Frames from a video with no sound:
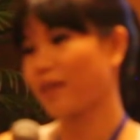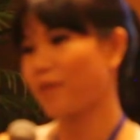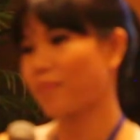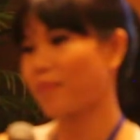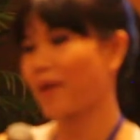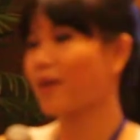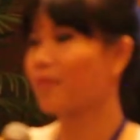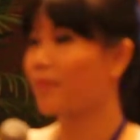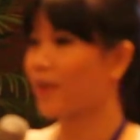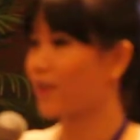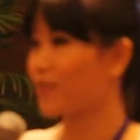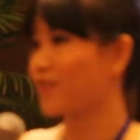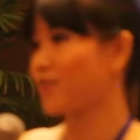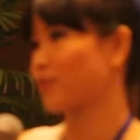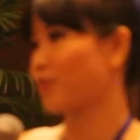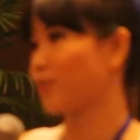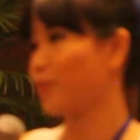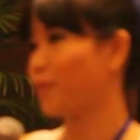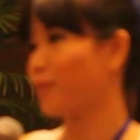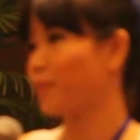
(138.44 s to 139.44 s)
primary
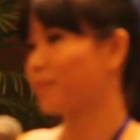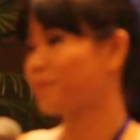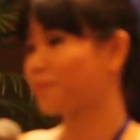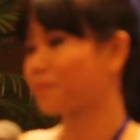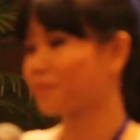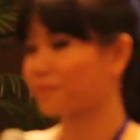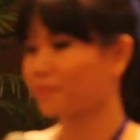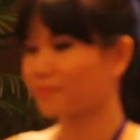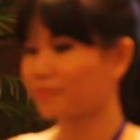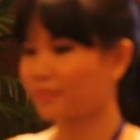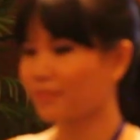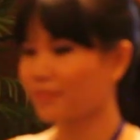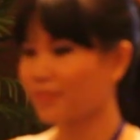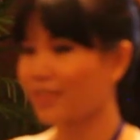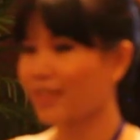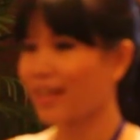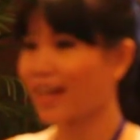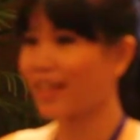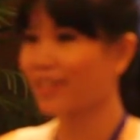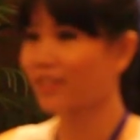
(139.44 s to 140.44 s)
school.
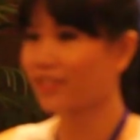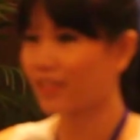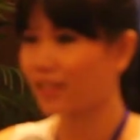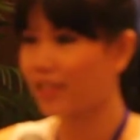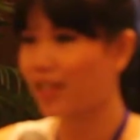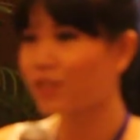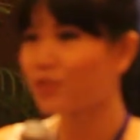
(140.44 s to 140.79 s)
I learned how